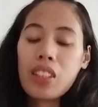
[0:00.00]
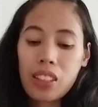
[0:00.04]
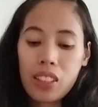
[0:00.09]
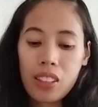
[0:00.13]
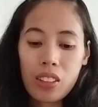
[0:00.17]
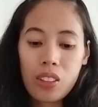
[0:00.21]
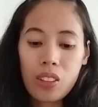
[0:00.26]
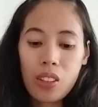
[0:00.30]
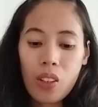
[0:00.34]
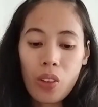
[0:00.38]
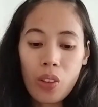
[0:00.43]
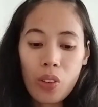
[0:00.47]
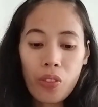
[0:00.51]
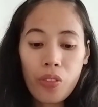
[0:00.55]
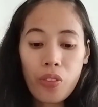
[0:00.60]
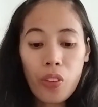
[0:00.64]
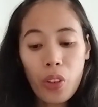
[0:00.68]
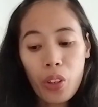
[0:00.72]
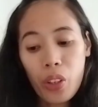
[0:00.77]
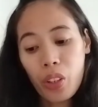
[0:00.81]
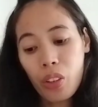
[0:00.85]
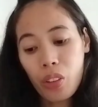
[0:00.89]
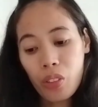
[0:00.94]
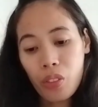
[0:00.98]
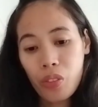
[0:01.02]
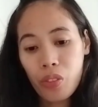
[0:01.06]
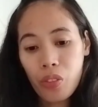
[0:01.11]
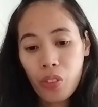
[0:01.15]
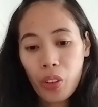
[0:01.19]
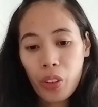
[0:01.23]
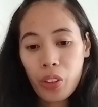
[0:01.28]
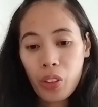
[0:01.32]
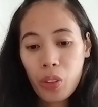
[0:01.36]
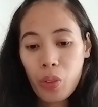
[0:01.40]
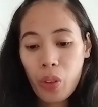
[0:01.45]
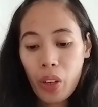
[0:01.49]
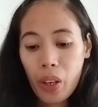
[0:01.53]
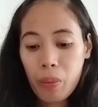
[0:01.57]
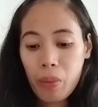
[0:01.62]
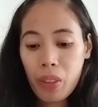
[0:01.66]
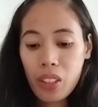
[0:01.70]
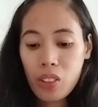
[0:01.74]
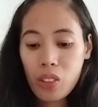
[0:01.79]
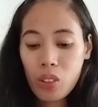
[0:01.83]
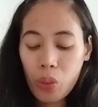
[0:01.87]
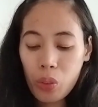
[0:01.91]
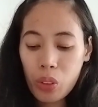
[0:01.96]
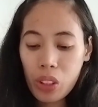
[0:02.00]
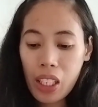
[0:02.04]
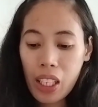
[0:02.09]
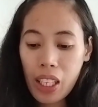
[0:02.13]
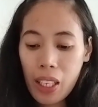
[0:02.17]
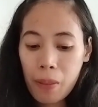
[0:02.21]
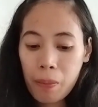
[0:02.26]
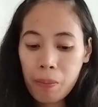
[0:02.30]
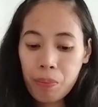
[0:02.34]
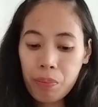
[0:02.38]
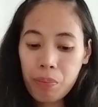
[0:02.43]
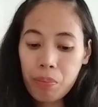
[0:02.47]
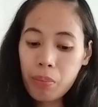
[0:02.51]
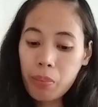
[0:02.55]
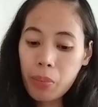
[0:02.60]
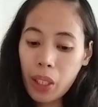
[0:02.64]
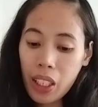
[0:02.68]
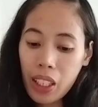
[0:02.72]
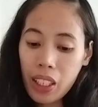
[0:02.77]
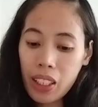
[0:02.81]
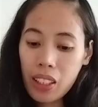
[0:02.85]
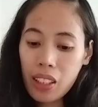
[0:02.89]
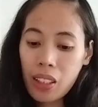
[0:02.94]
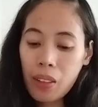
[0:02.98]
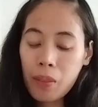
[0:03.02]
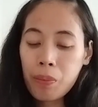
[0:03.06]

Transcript: So four requirements only, but